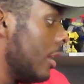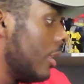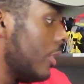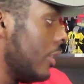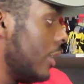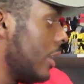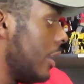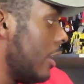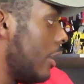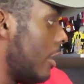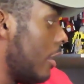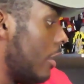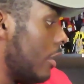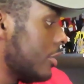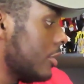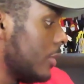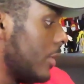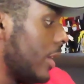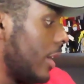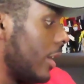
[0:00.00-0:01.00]
Then I
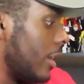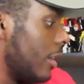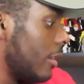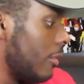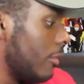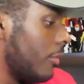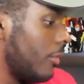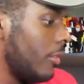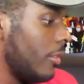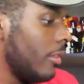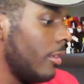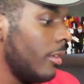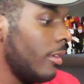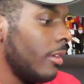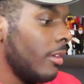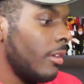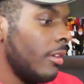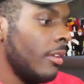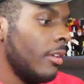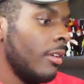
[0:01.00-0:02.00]
also have,
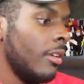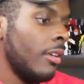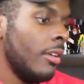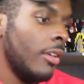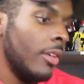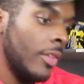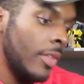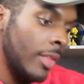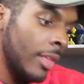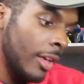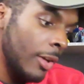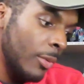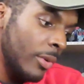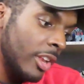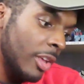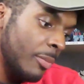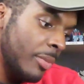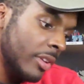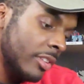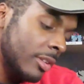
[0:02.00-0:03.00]
I went
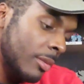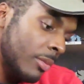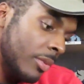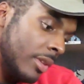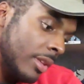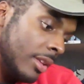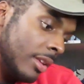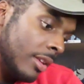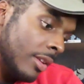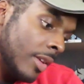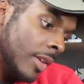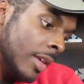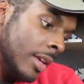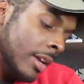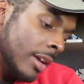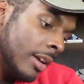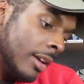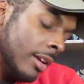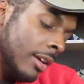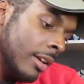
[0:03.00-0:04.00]
ahead and picked up the
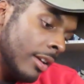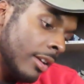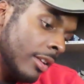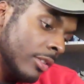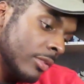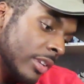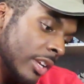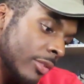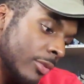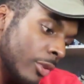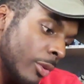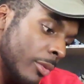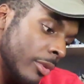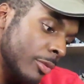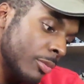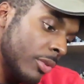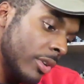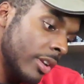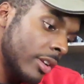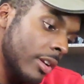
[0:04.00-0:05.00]

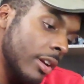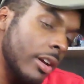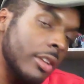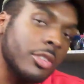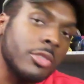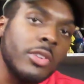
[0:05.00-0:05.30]
Transformers Predacon